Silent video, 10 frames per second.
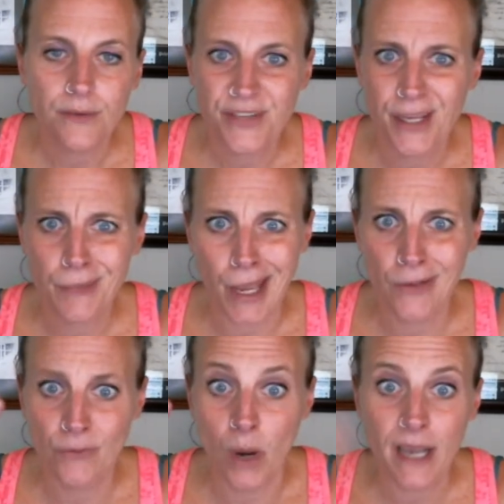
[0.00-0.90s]
Tim
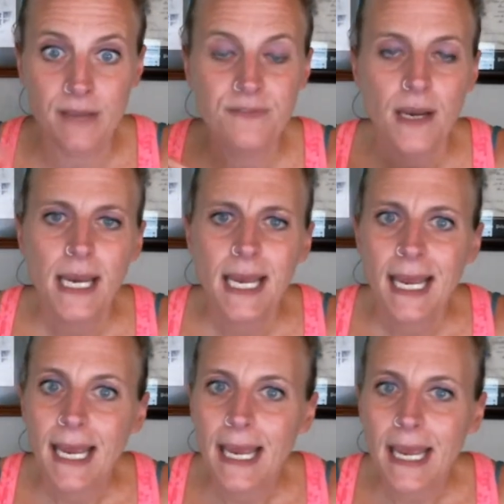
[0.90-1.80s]
Kaine's wife,
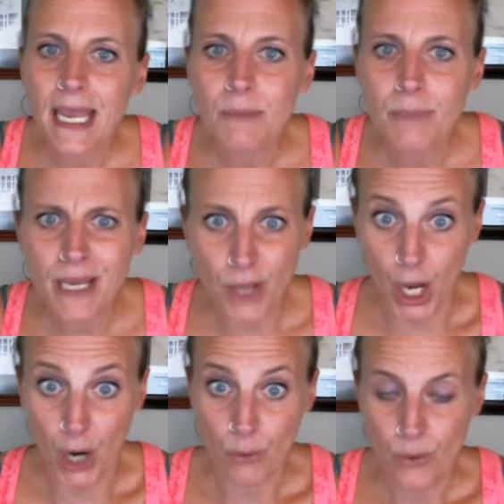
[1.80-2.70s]
and
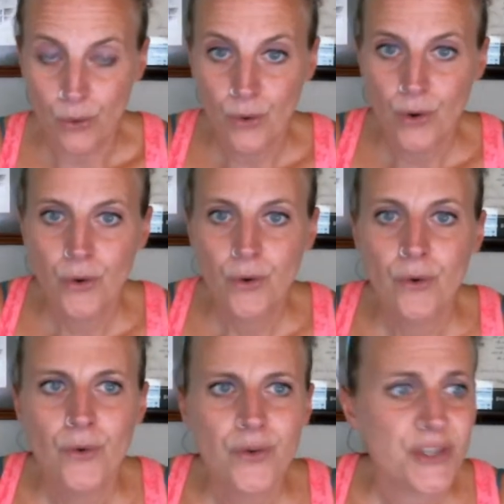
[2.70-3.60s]
Balo.
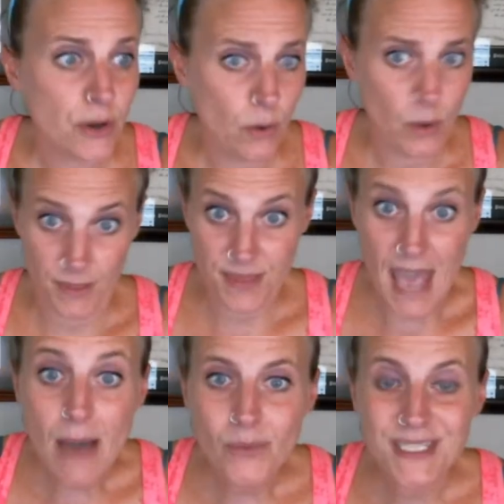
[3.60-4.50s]
So
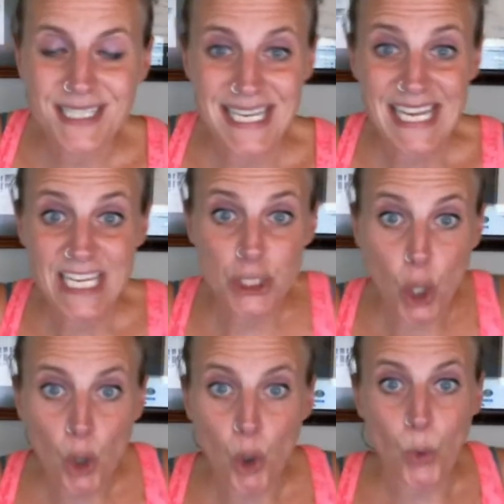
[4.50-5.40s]
that was the
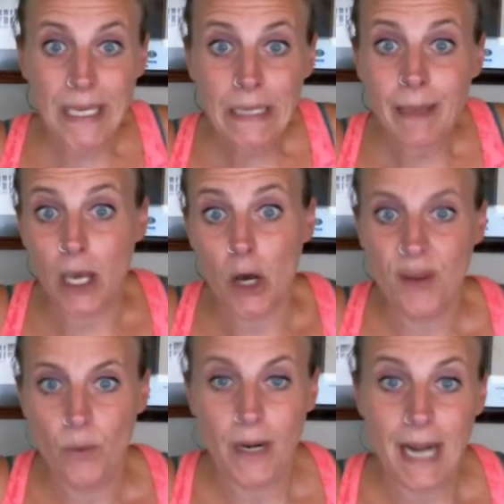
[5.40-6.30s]
internal email
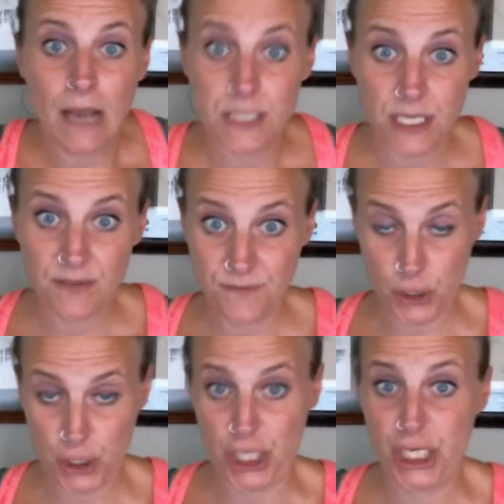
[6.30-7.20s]
that went out to the
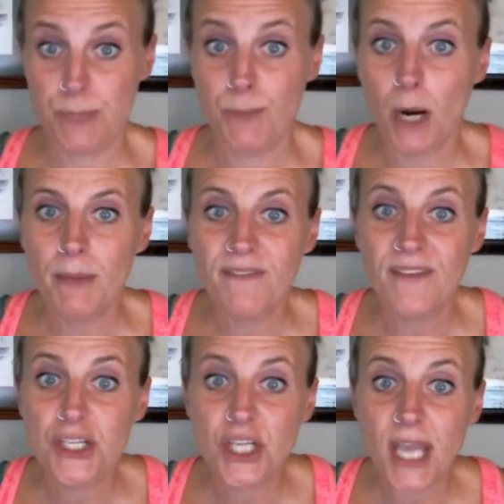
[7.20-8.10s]
Virginia Department of
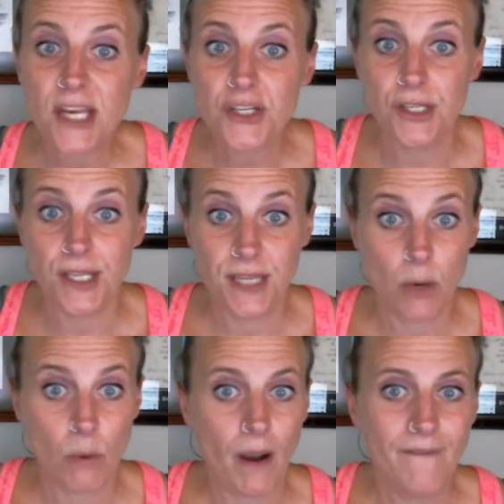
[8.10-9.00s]
Education, that
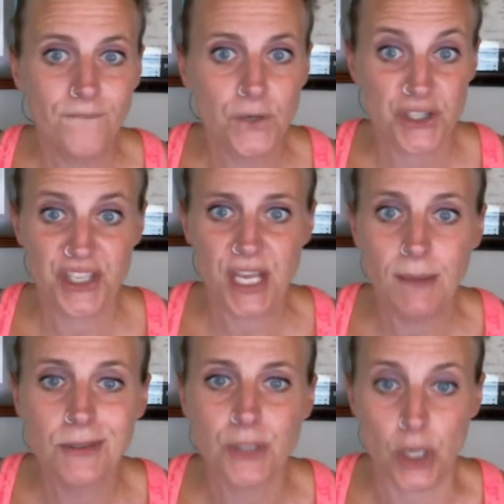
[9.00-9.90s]
there were
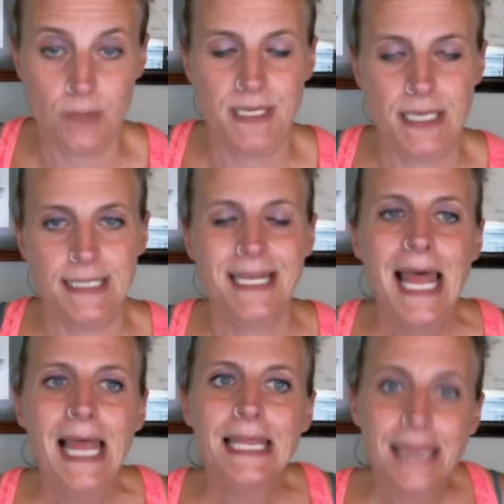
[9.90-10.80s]
unforeseeable circumstances.
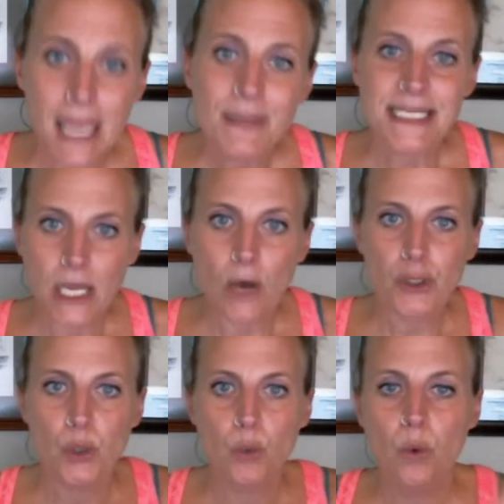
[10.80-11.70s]
Let me tell
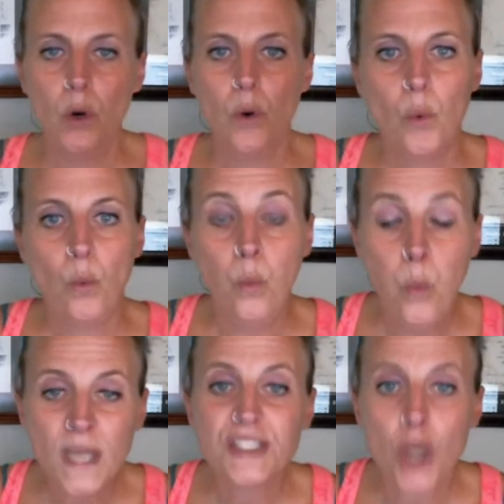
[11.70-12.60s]
you
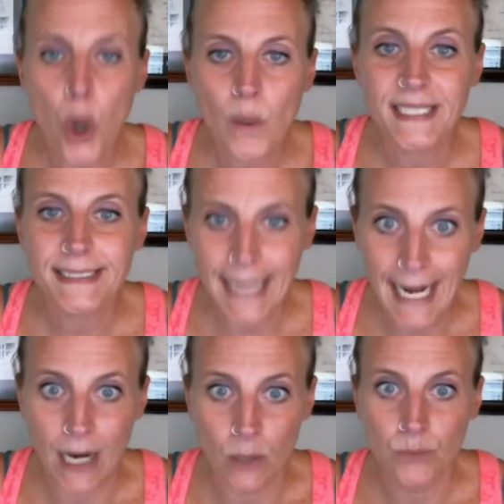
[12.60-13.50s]
what's going
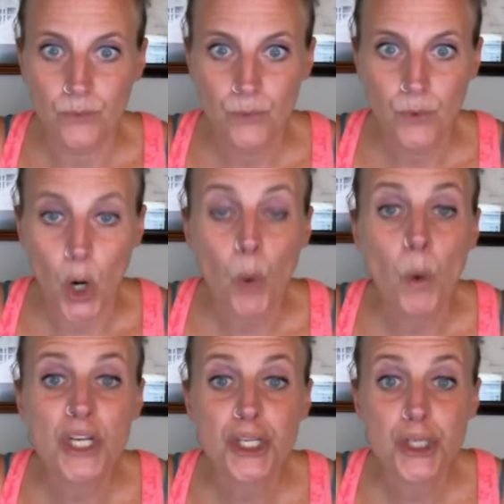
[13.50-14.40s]
down, or
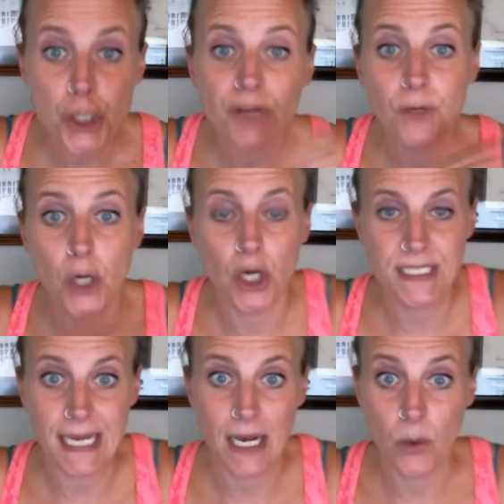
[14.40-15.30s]
what should have
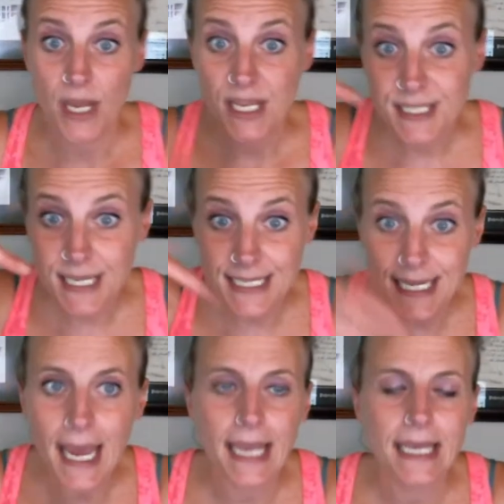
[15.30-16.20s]
gone down
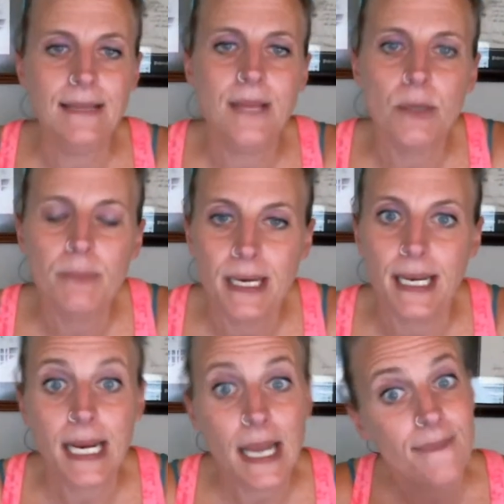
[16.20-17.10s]
today in their
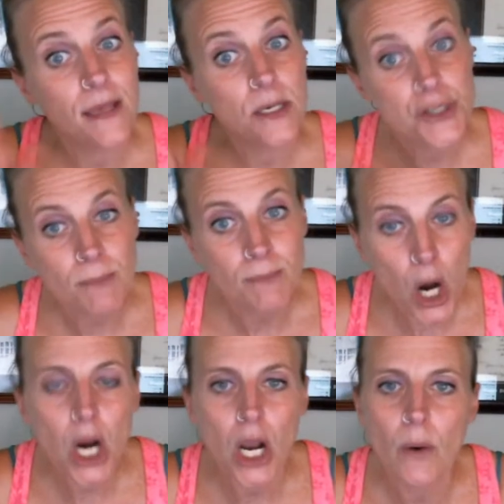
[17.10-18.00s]
meeting, and then
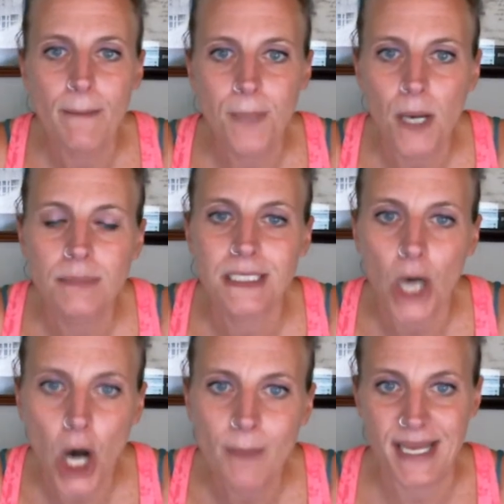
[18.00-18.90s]
tomorrow in public
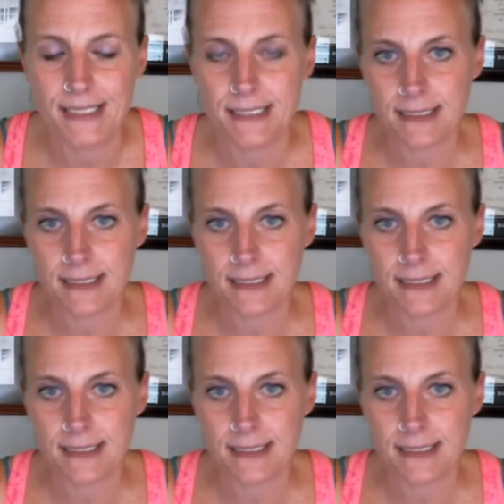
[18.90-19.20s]
comment,